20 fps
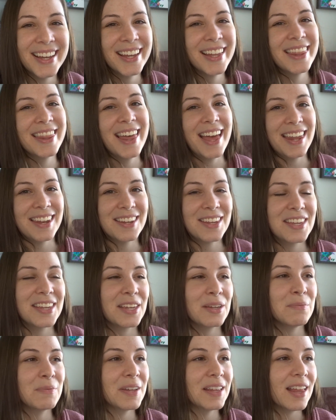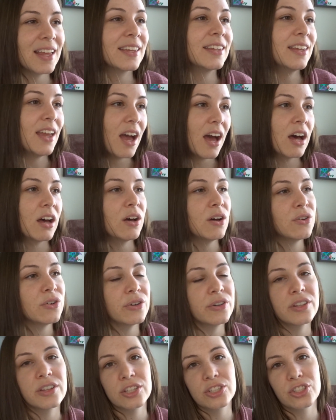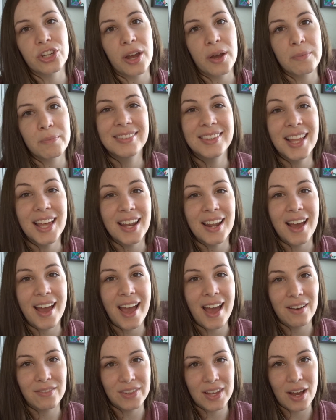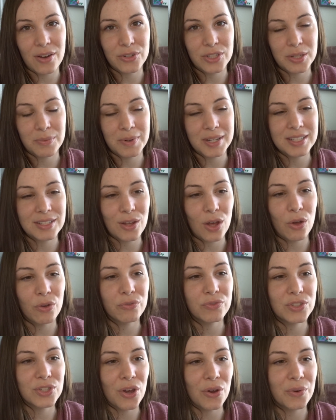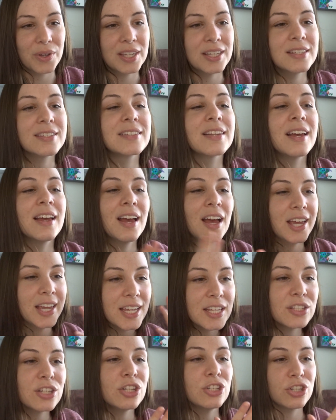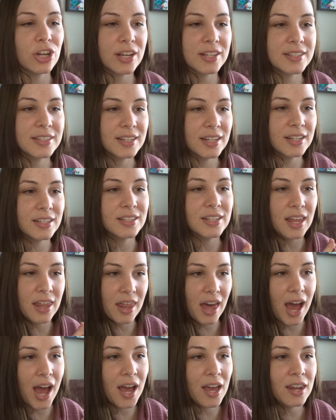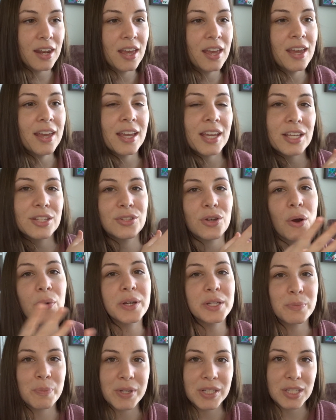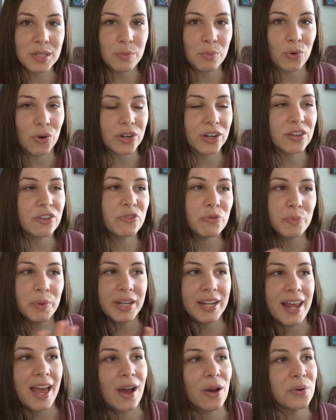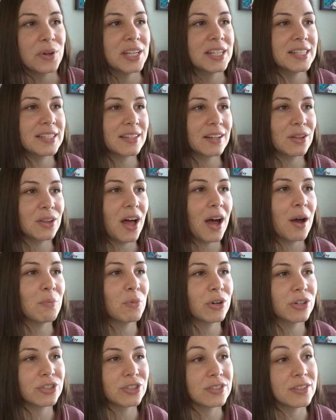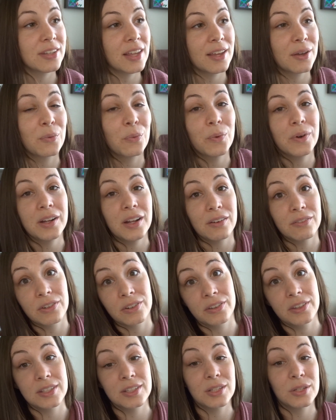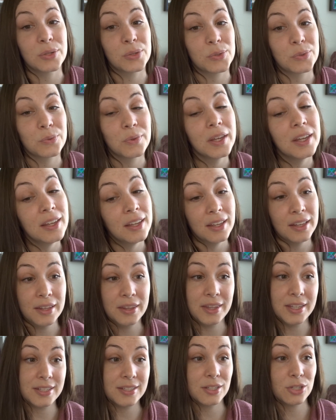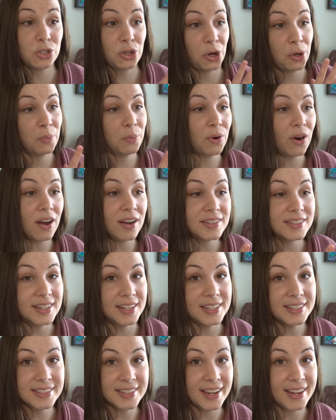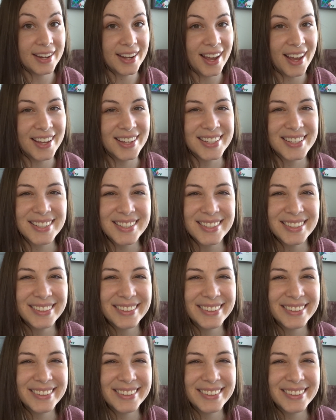Then he can be like, yeah, I'll go to the gym. Then I have the house to myself. So he's he's adjusted to that. He's always been supportive, but now he's a lot more just like, whatever, this is This is her process, I guess.